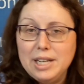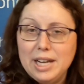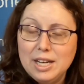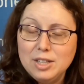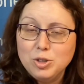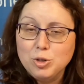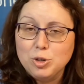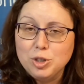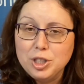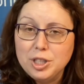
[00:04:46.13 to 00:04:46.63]

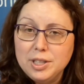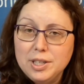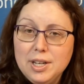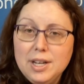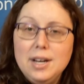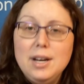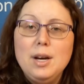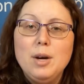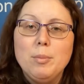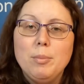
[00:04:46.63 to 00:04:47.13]
estrogen
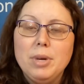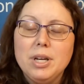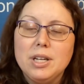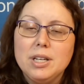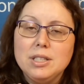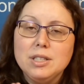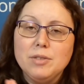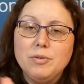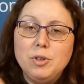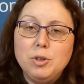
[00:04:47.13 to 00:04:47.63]

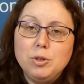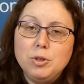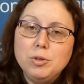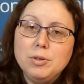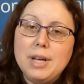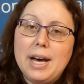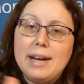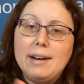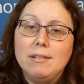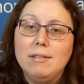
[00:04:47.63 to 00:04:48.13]
because if you do
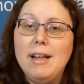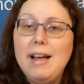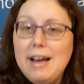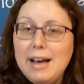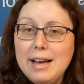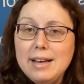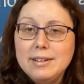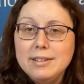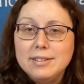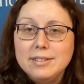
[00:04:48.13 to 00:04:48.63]
that a
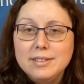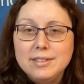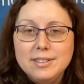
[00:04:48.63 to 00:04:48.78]
lot,